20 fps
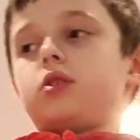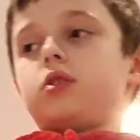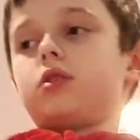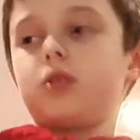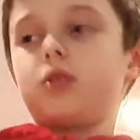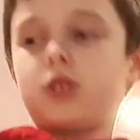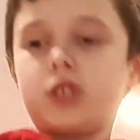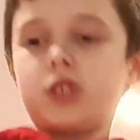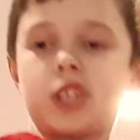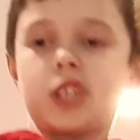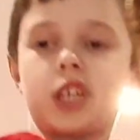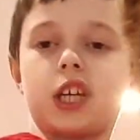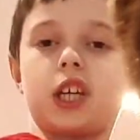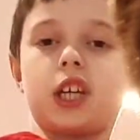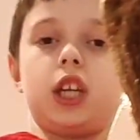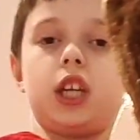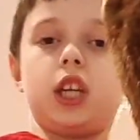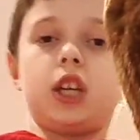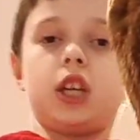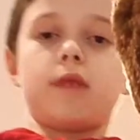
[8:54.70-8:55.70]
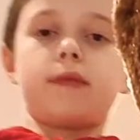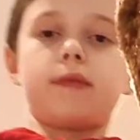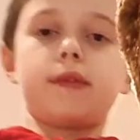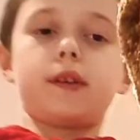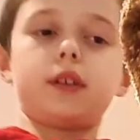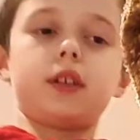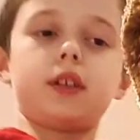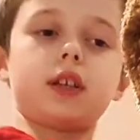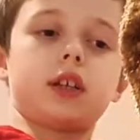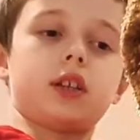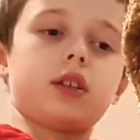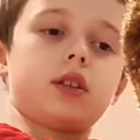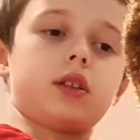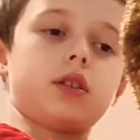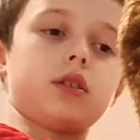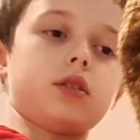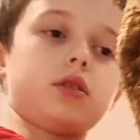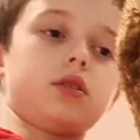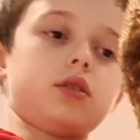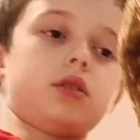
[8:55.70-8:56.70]
Okay, for the
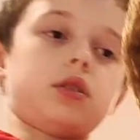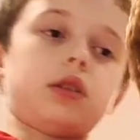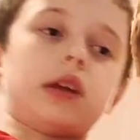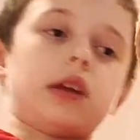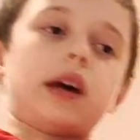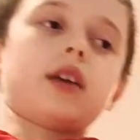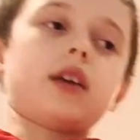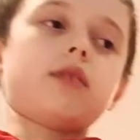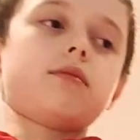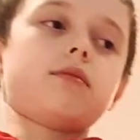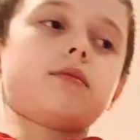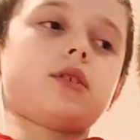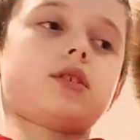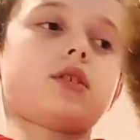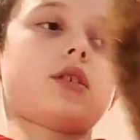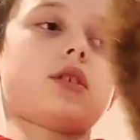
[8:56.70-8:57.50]
lion was the